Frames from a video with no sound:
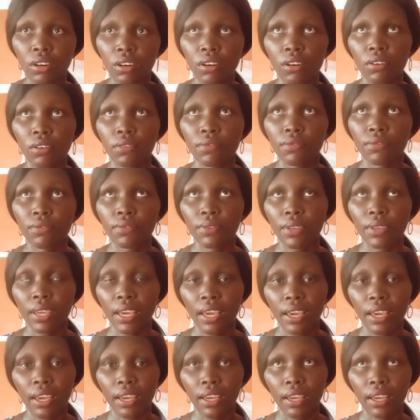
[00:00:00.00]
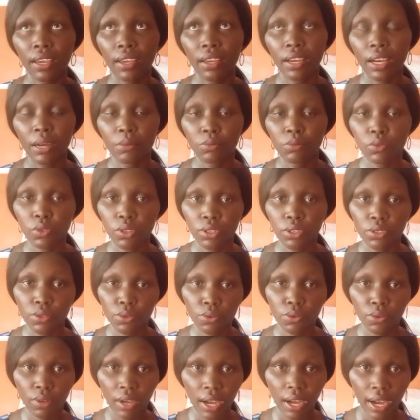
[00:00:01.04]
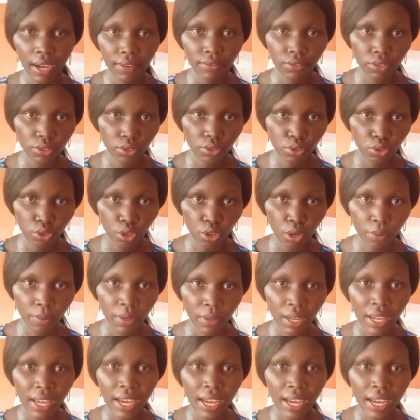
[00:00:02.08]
of where I'm going to have to shop,